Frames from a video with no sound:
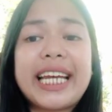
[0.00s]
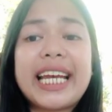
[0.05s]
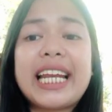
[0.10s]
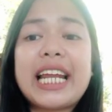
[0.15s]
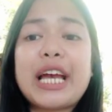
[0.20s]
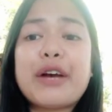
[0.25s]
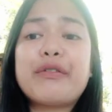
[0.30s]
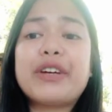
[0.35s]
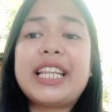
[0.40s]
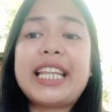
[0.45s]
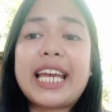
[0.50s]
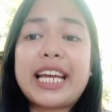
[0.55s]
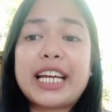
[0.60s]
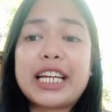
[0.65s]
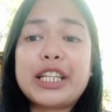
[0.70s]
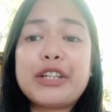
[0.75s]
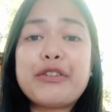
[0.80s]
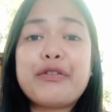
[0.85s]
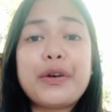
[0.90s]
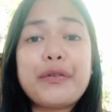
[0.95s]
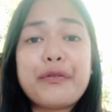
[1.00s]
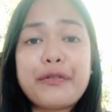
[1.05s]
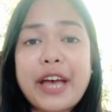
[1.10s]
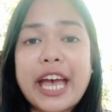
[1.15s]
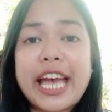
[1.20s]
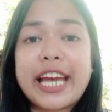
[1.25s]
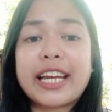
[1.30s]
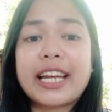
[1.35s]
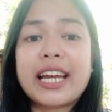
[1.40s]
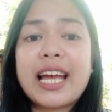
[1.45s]
can have a negative
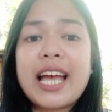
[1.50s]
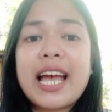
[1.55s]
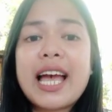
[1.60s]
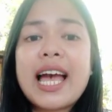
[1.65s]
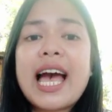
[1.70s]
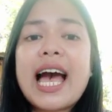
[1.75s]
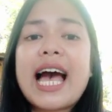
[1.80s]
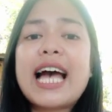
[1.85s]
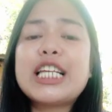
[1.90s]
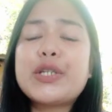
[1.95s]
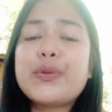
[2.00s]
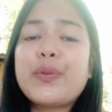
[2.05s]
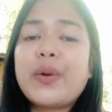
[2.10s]
effect as